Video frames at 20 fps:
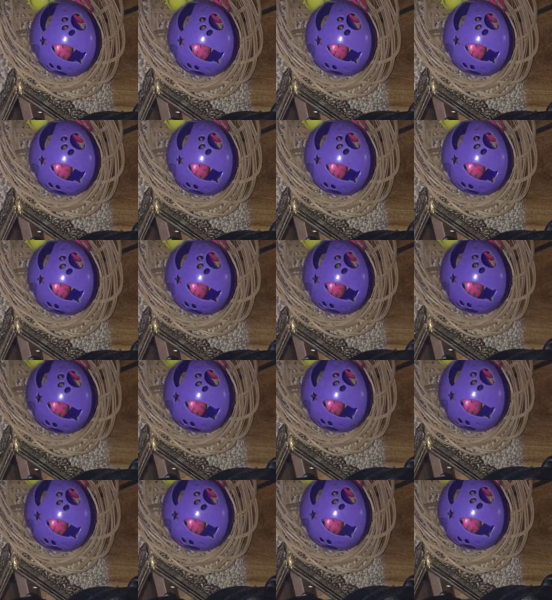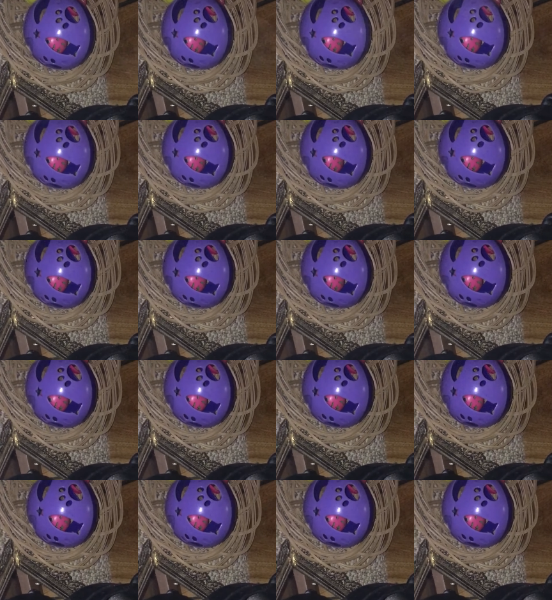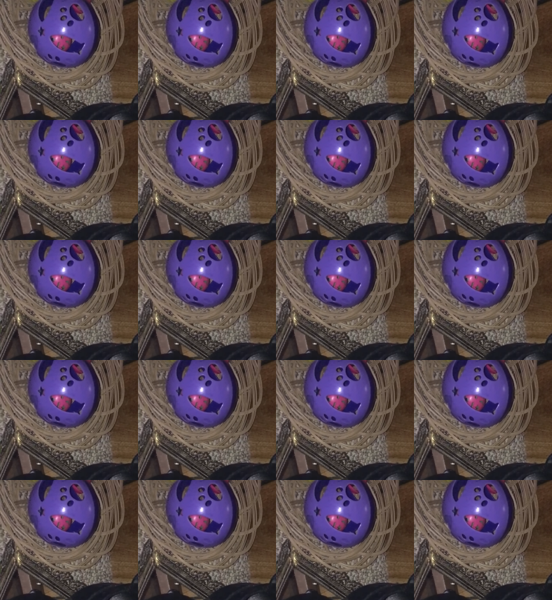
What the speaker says: Nothing is said.